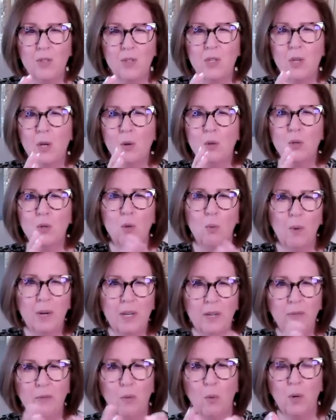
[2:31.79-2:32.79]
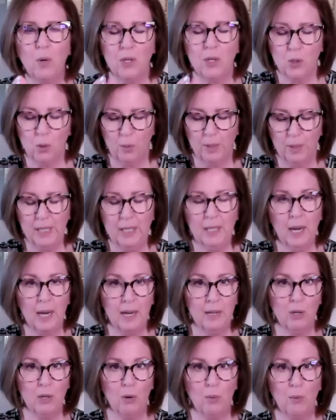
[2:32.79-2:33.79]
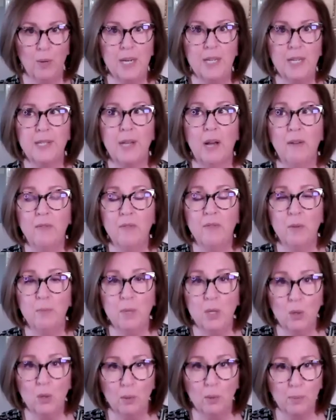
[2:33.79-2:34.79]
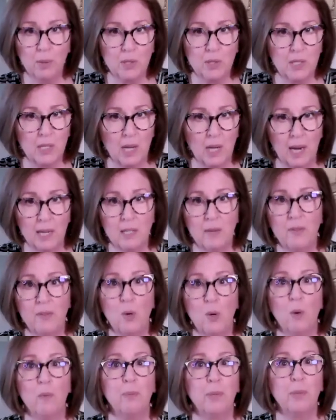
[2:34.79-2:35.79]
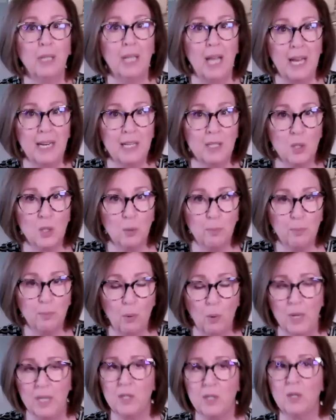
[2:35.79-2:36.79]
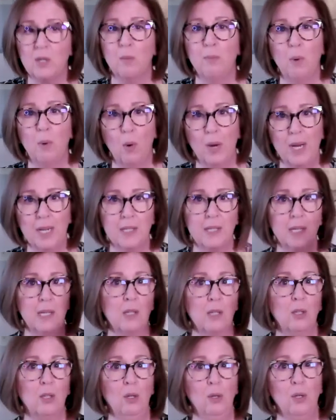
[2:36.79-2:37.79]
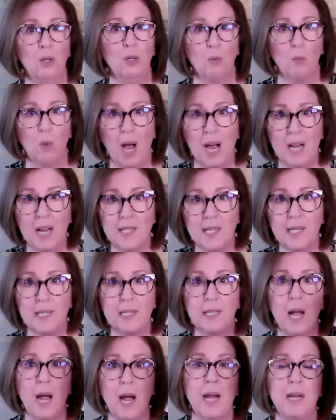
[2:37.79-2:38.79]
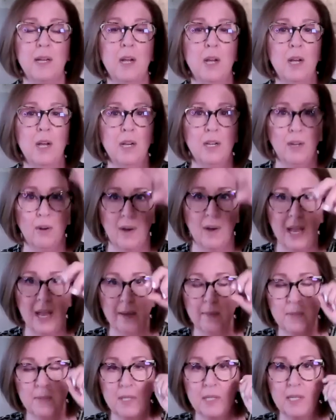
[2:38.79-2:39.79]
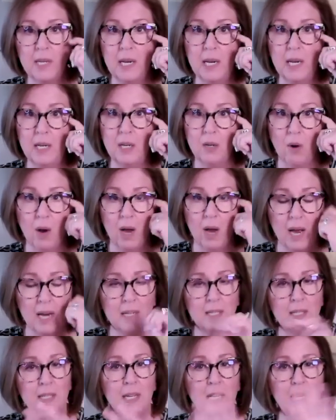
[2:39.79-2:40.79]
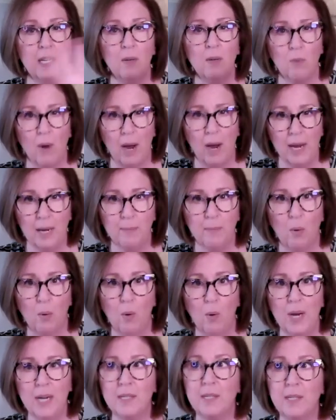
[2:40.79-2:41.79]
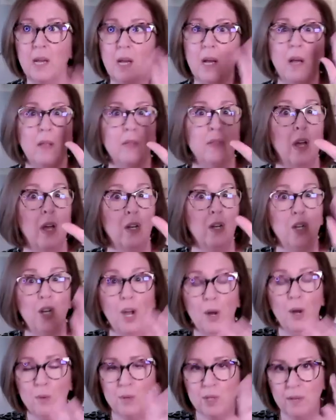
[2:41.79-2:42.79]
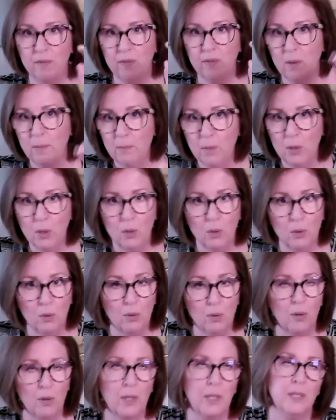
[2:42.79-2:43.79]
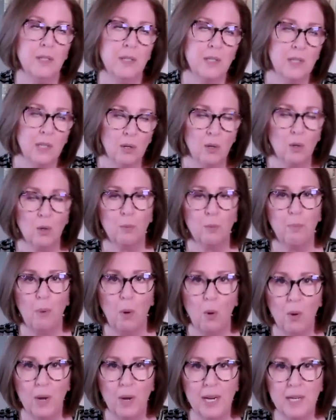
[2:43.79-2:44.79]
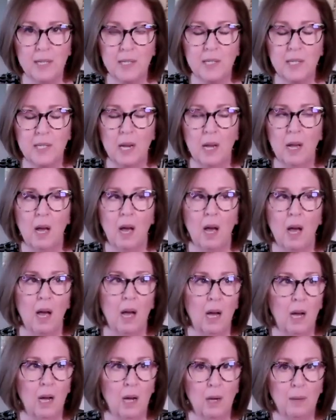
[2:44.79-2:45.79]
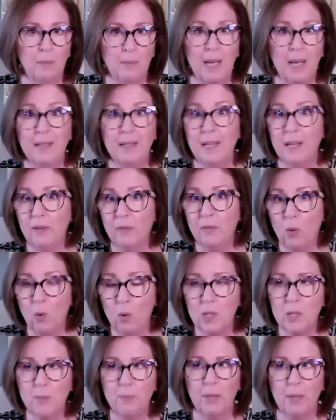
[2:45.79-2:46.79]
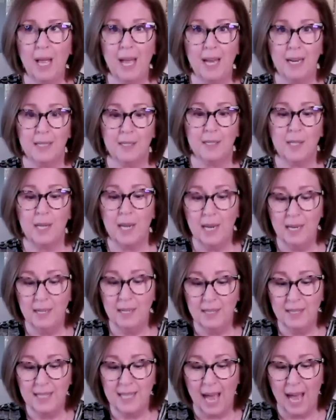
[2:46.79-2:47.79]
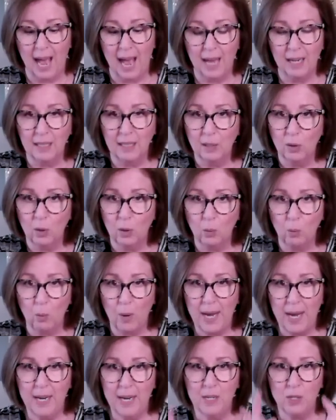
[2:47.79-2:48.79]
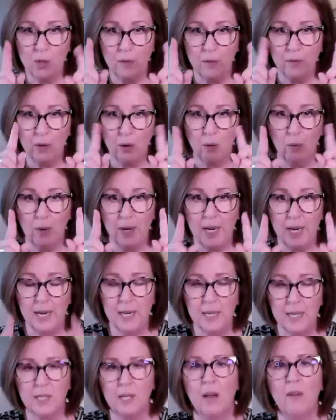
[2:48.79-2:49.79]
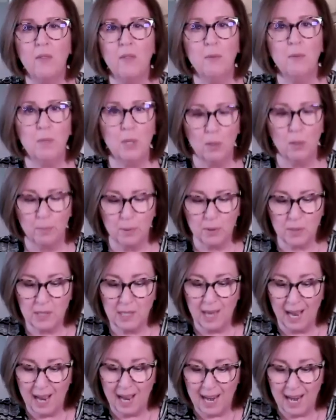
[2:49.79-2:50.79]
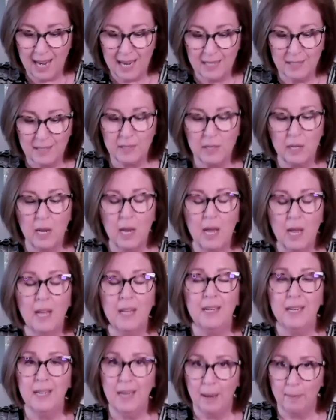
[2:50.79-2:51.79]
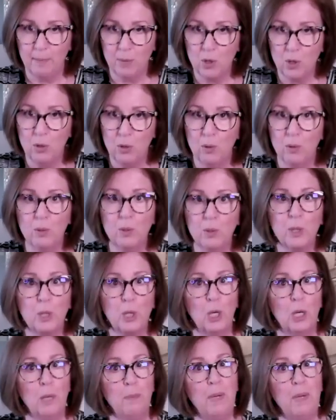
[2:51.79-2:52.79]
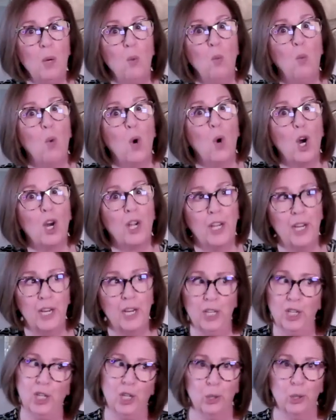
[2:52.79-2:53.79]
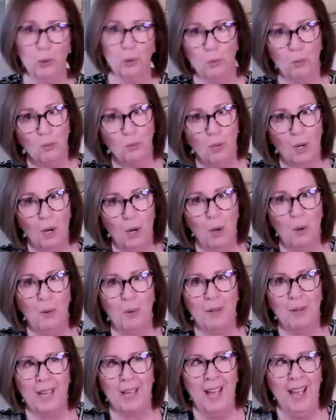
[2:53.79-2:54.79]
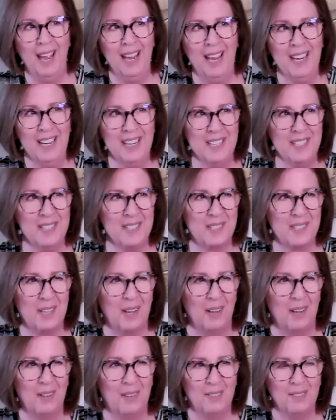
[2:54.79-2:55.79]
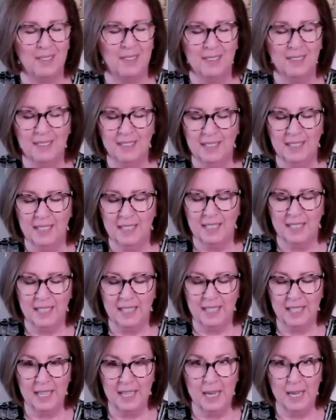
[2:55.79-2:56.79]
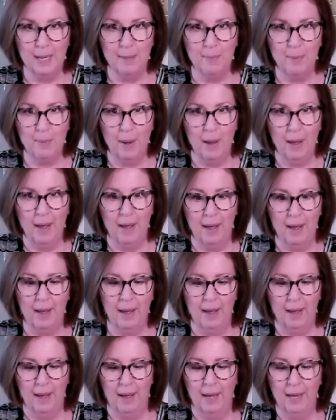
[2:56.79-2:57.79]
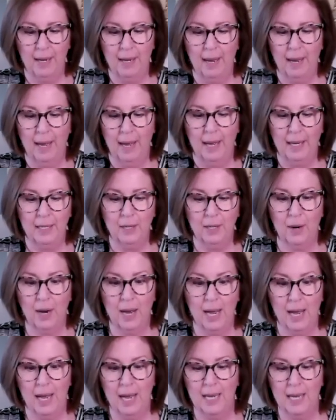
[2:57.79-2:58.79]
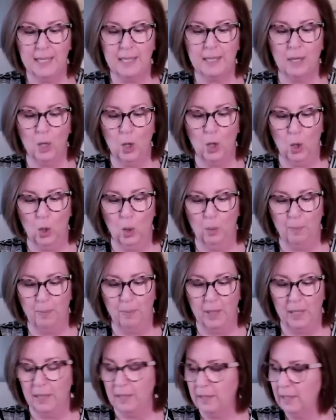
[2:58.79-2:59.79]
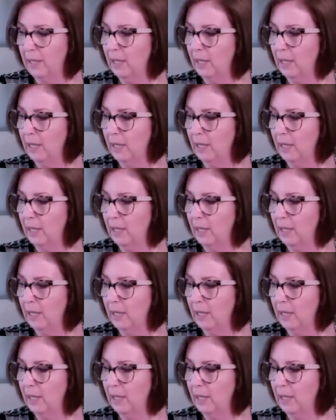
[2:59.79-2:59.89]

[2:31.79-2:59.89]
So 24 to 29 degrees of the mutable signs. If you have planets or points, so points include your rising sign, your MC, your IC, right? Points. The nodes of the moon are considered points. And then of course planets. In that little range of degrees of the mutable signs, Neptune's going to be working you. Okay, so keep your eyes open.